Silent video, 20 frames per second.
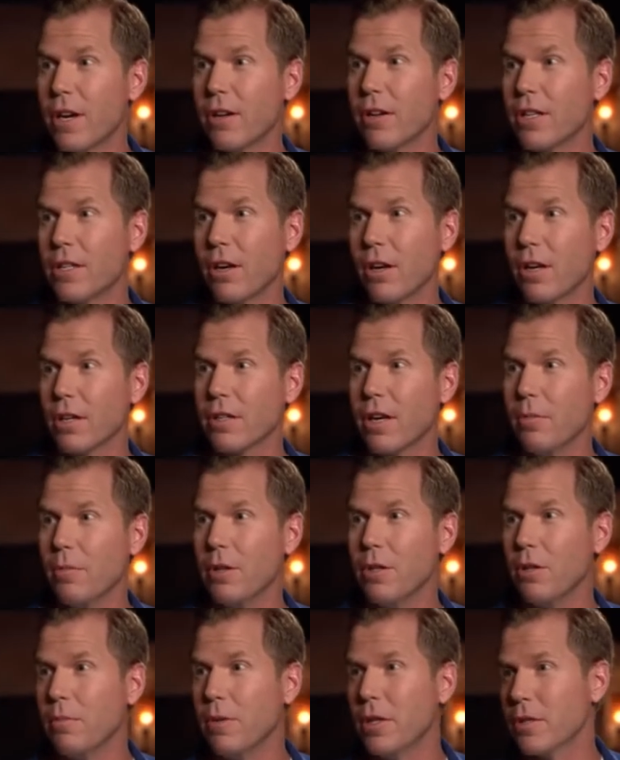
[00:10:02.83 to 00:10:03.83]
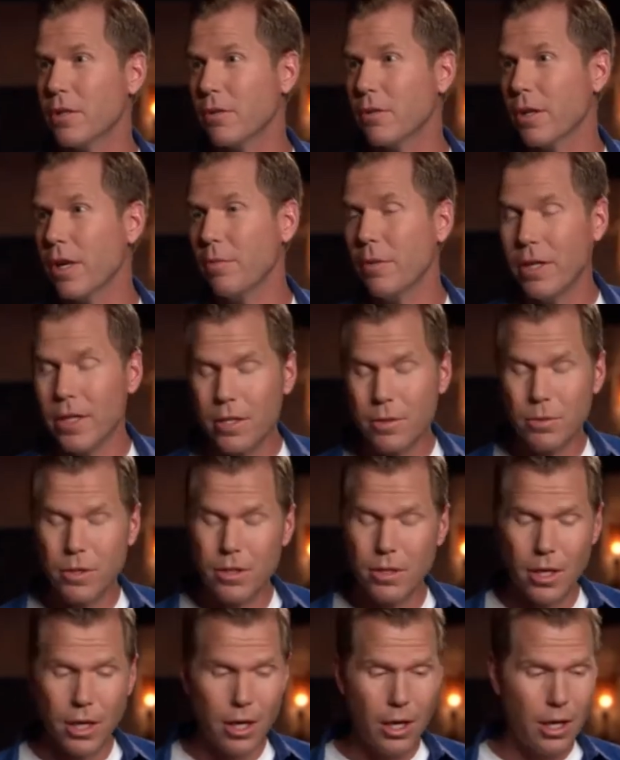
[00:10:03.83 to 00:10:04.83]
dark time in human history. I mean, this was
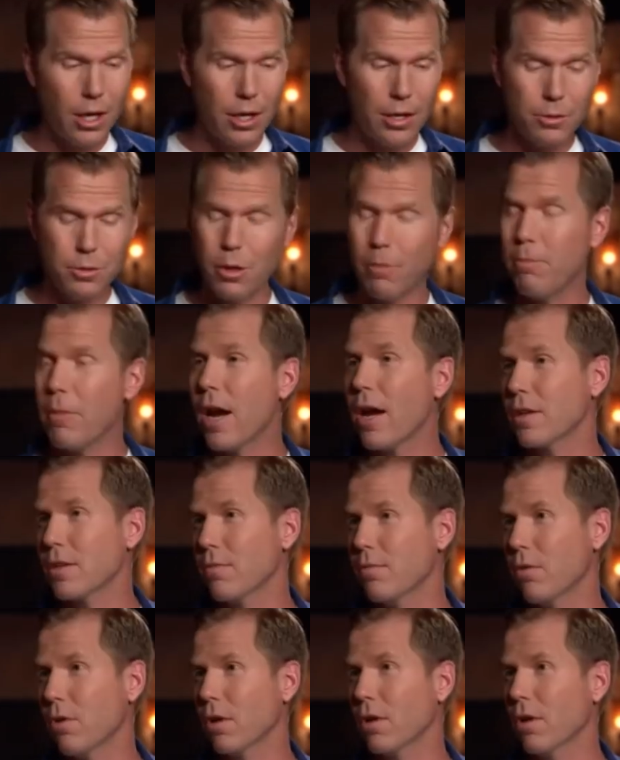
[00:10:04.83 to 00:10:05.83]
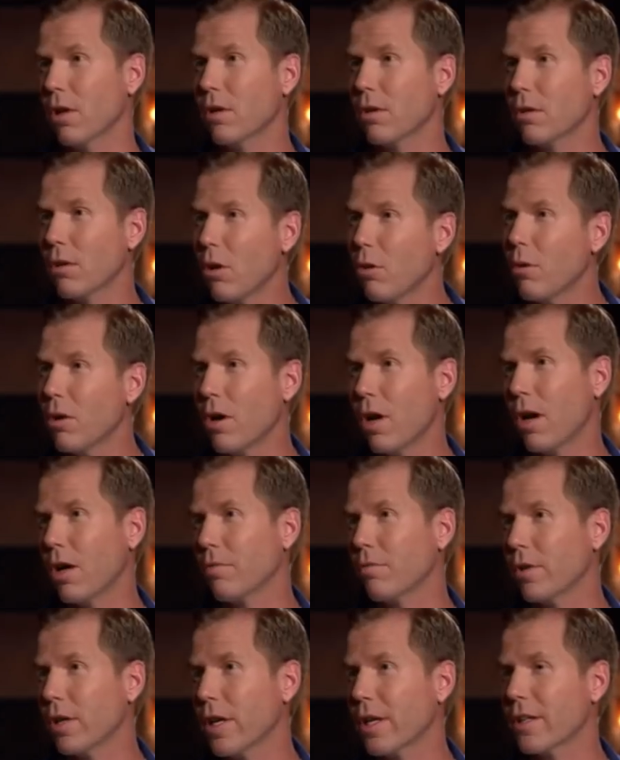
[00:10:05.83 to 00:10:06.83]
a massive war, a global
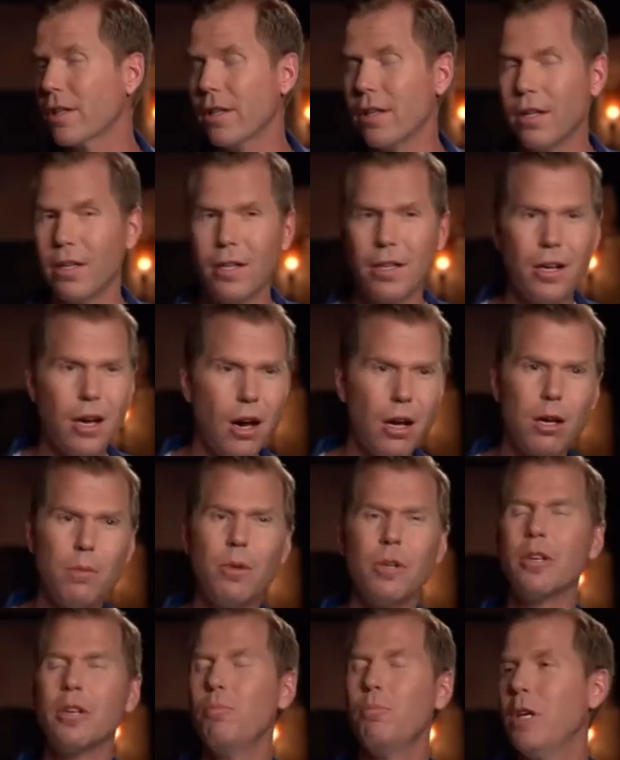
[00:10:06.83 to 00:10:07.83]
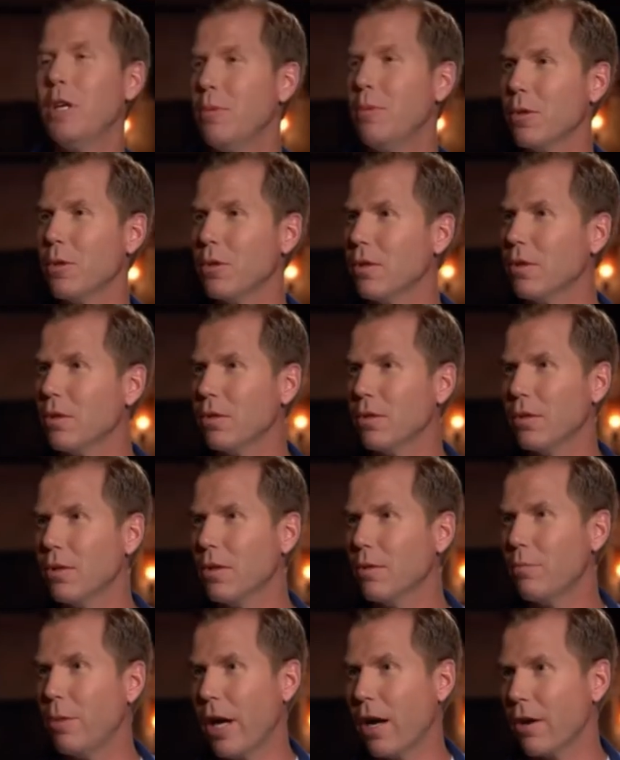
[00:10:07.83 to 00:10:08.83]
conflict. 100 million people
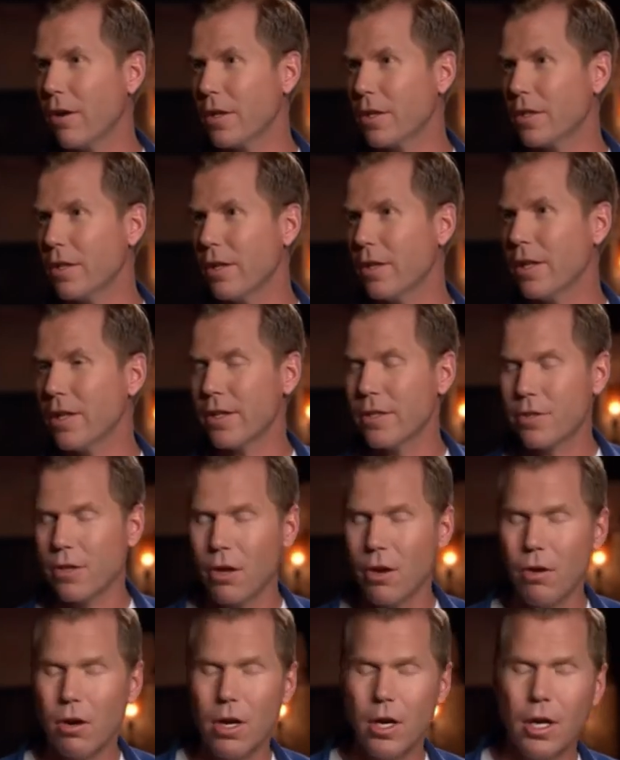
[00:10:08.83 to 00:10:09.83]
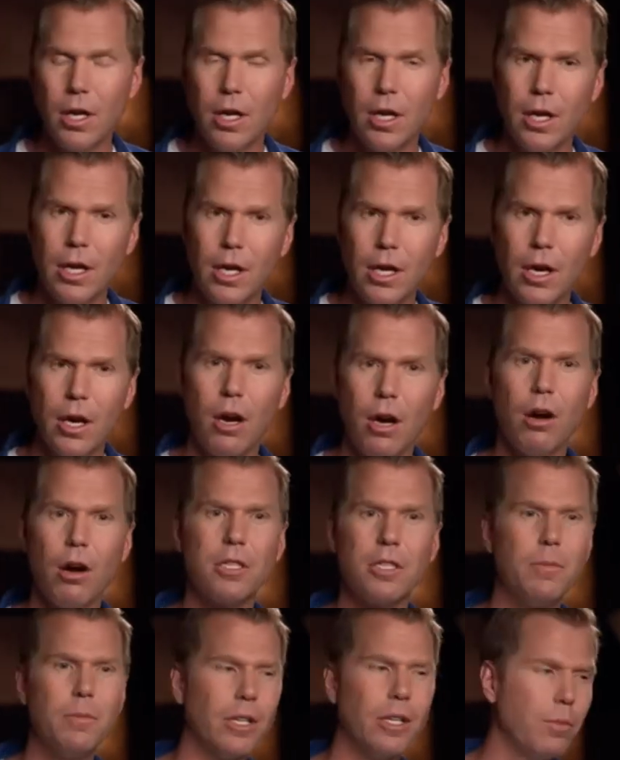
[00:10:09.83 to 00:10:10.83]
perished in this. So
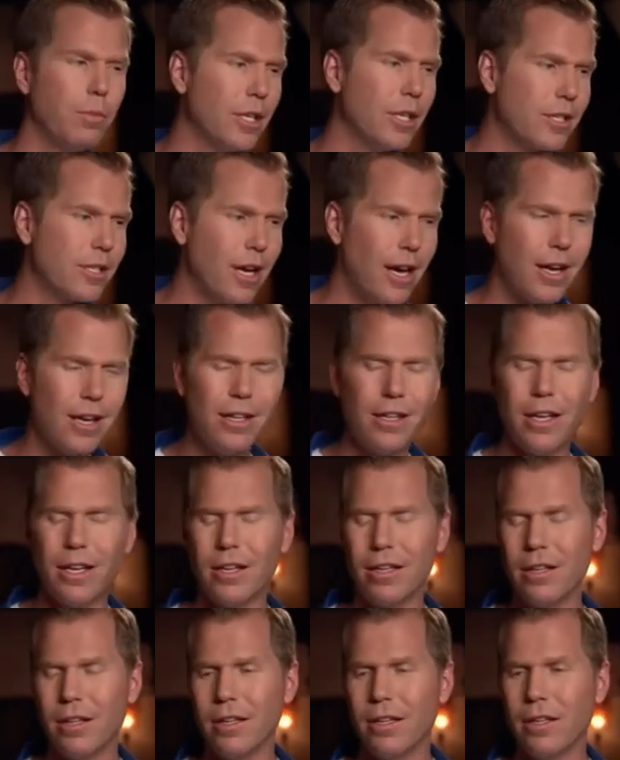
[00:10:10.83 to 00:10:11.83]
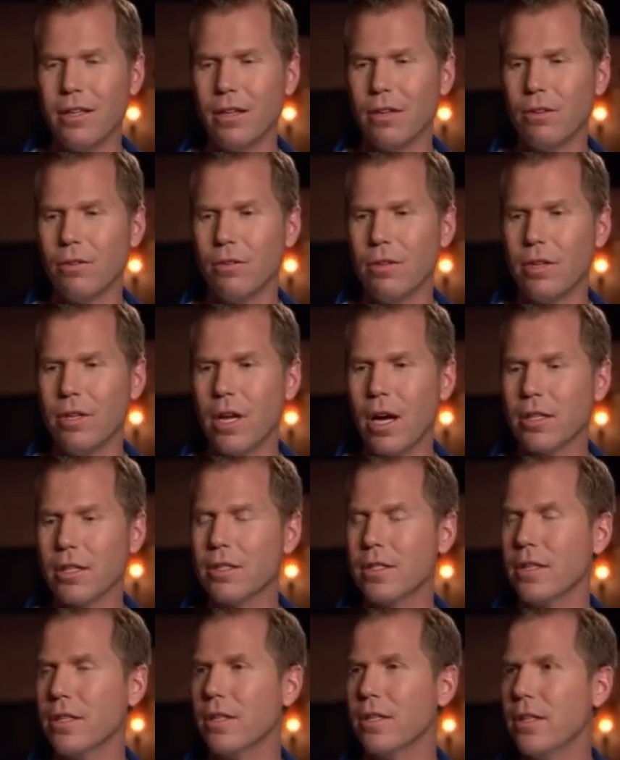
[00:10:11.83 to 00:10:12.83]
ultimately, we decided that,
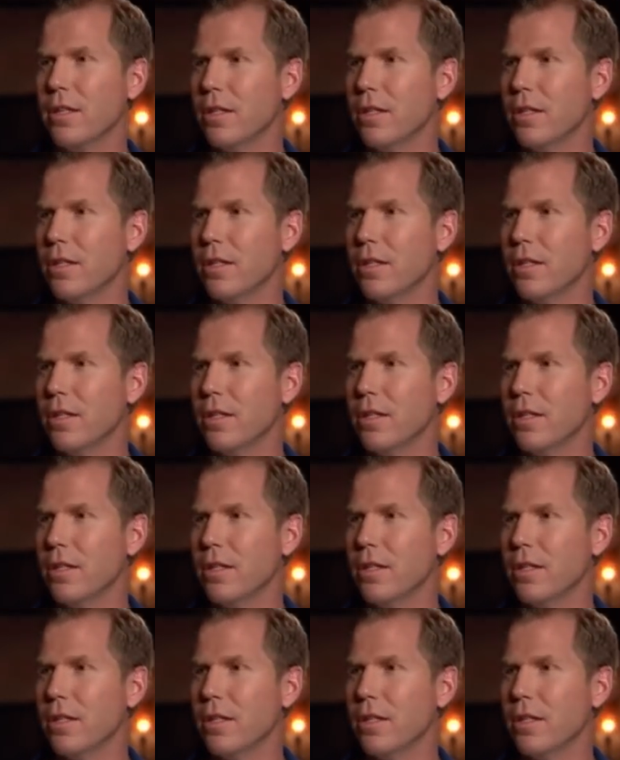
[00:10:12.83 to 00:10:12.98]
Nazi